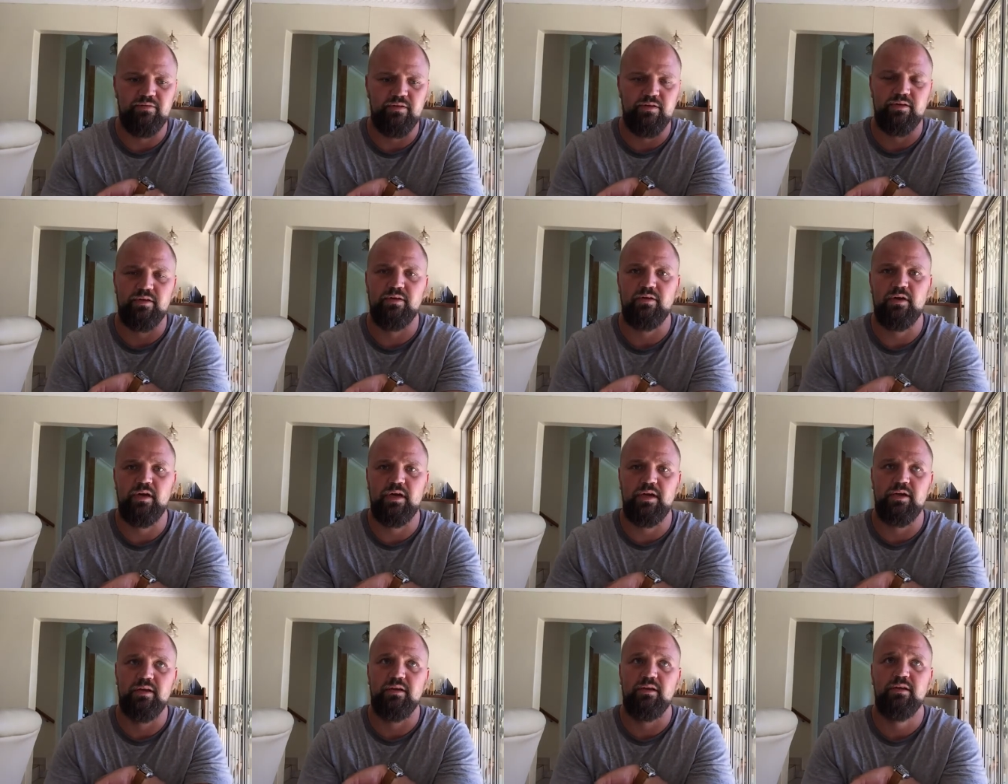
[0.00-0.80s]
You know,
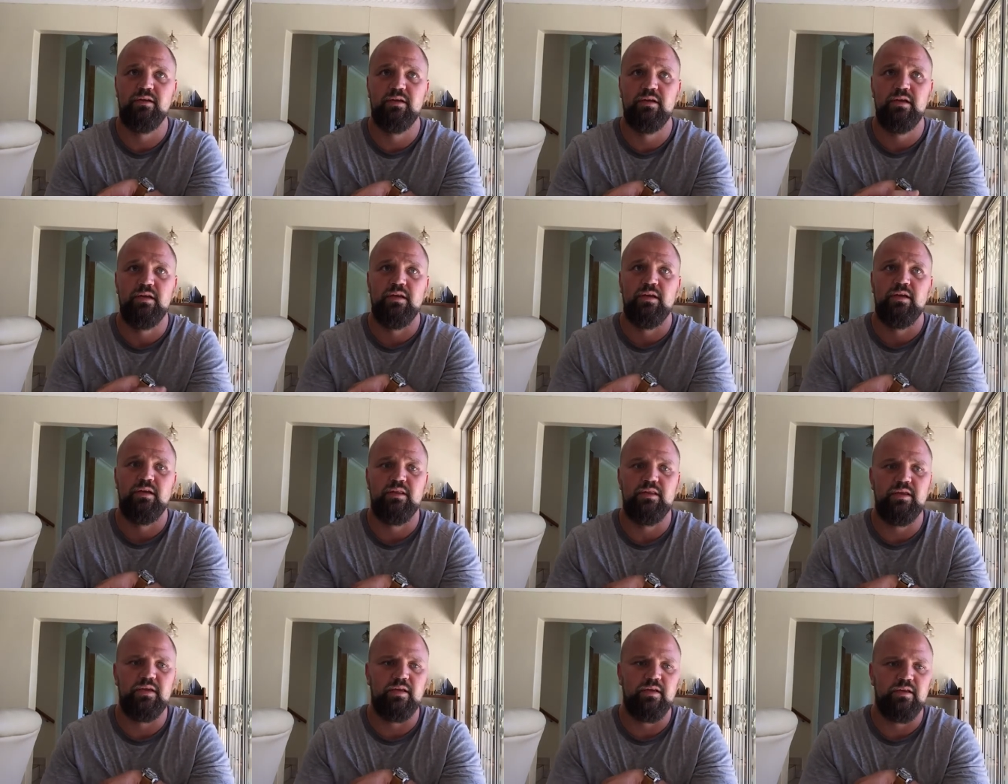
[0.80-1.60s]
I
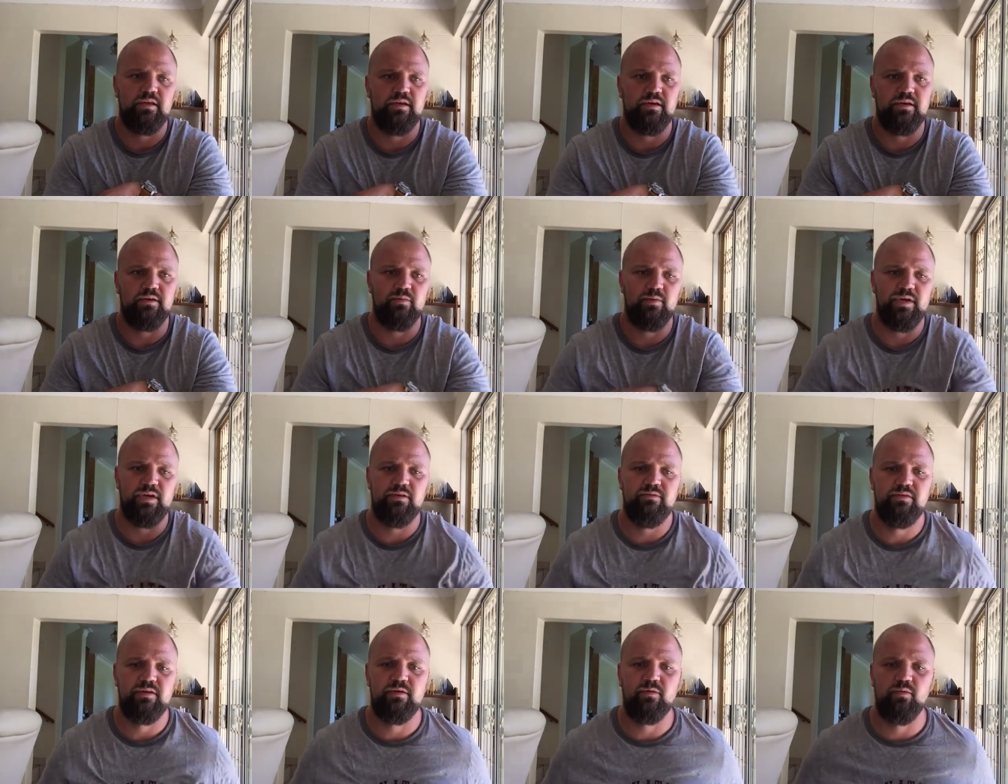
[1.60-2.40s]
think uh, we
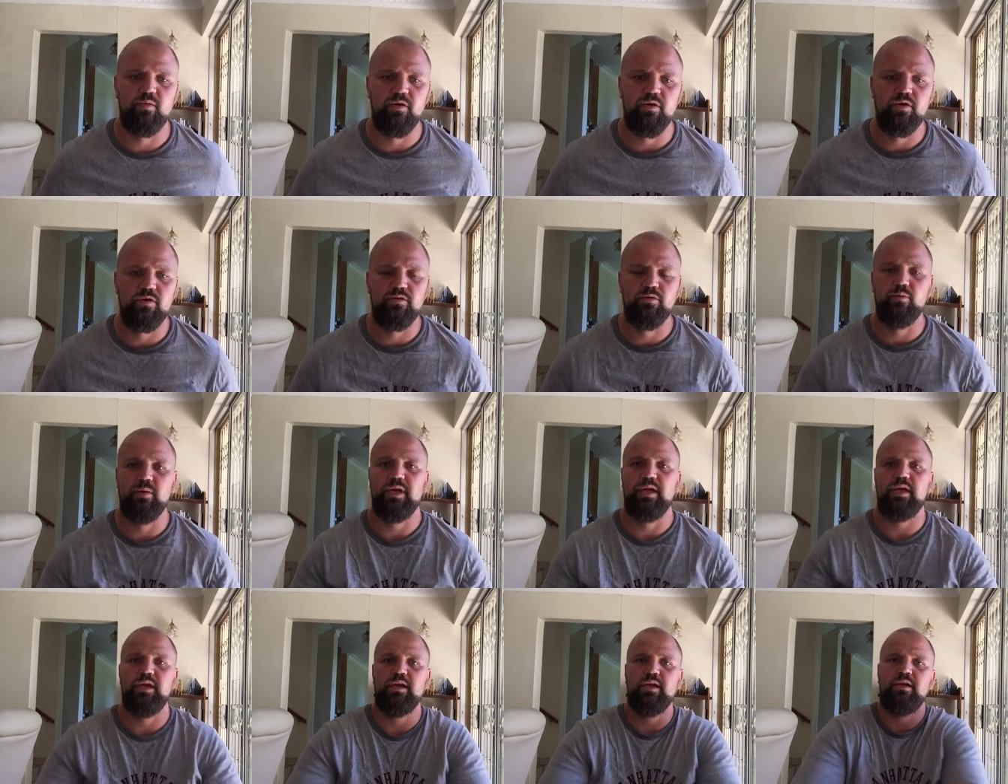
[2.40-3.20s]
live in a world
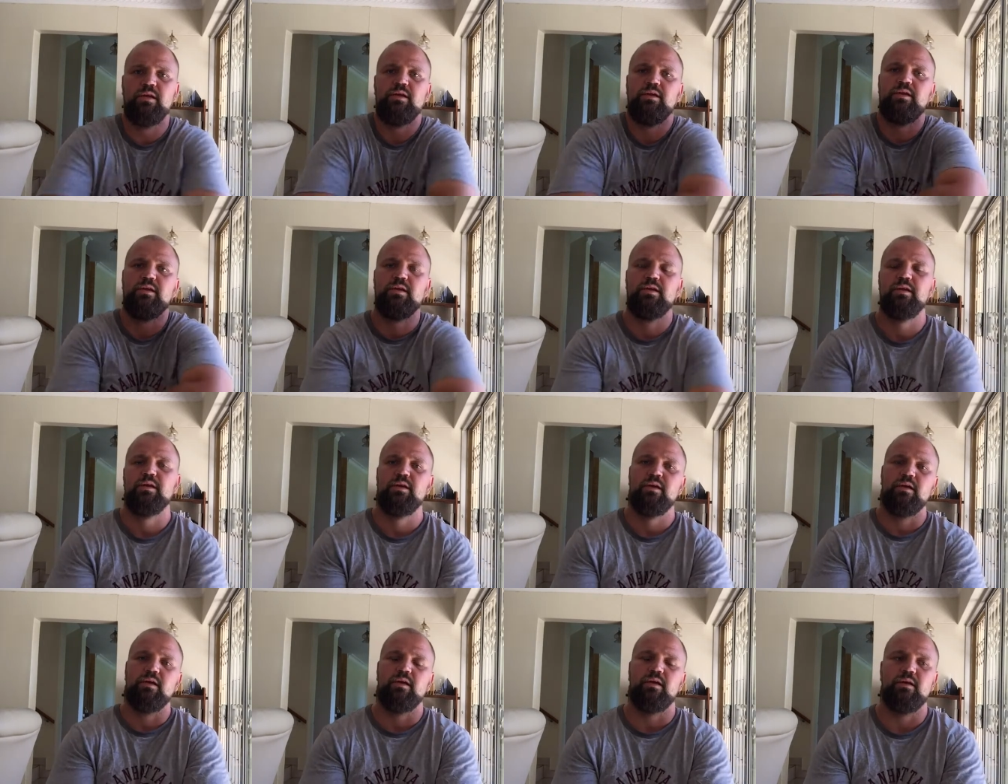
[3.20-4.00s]
where
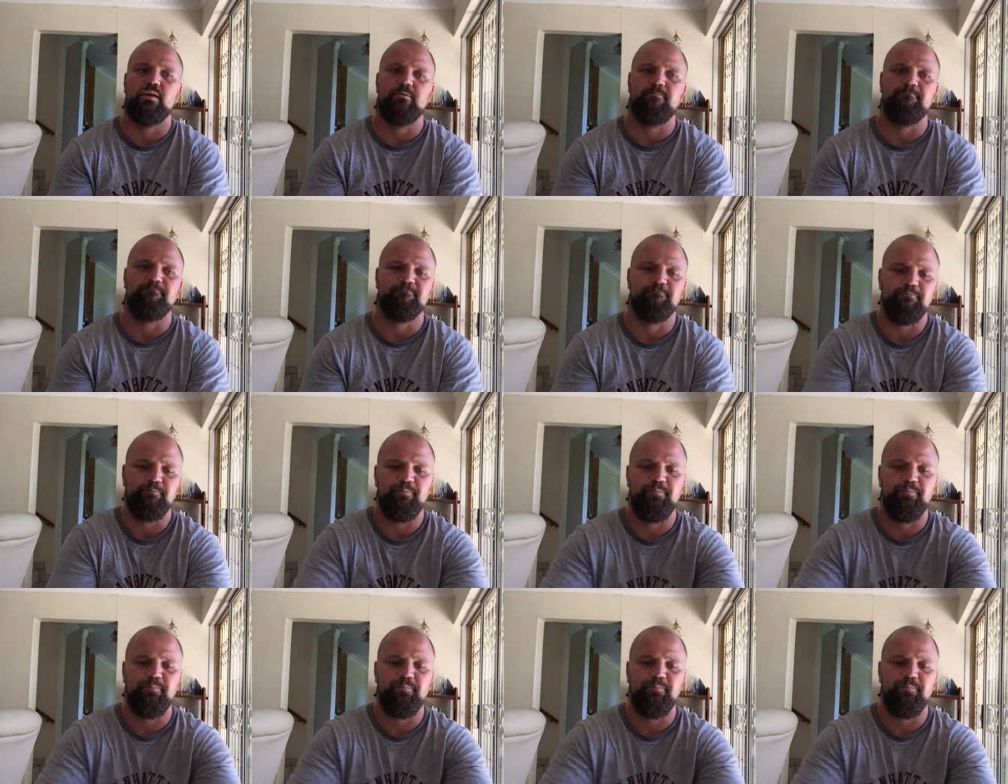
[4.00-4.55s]
um,